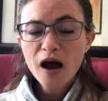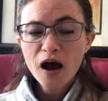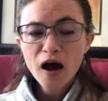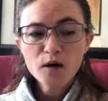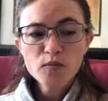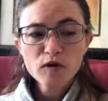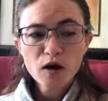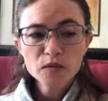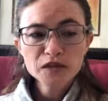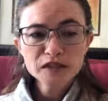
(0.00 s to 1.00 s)
I
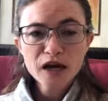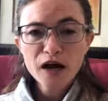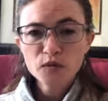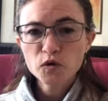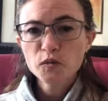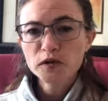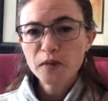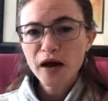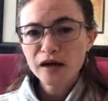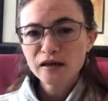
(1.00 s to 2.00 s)
promise I will be
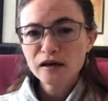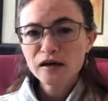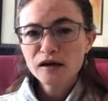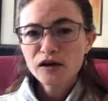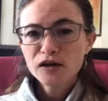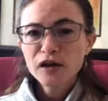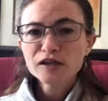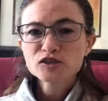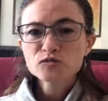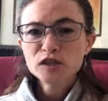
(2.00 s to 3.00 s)
back
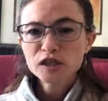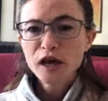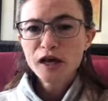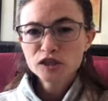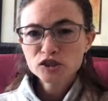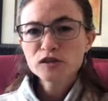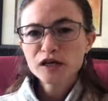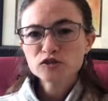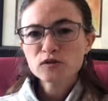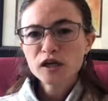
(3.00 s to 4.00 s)
next week and do
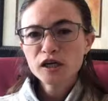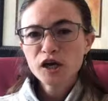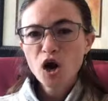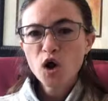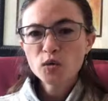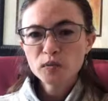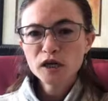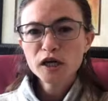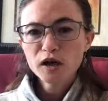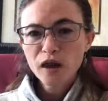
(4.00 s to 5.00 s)
that training on
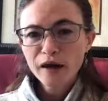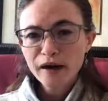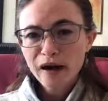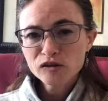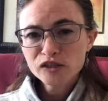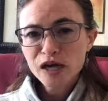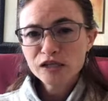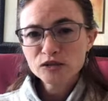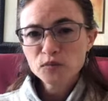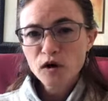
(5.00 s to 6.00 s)
being a lighthouse
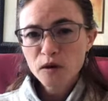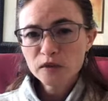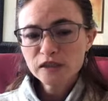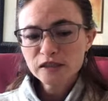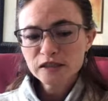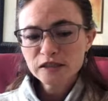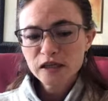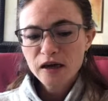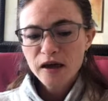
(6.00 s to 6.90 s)
as promised.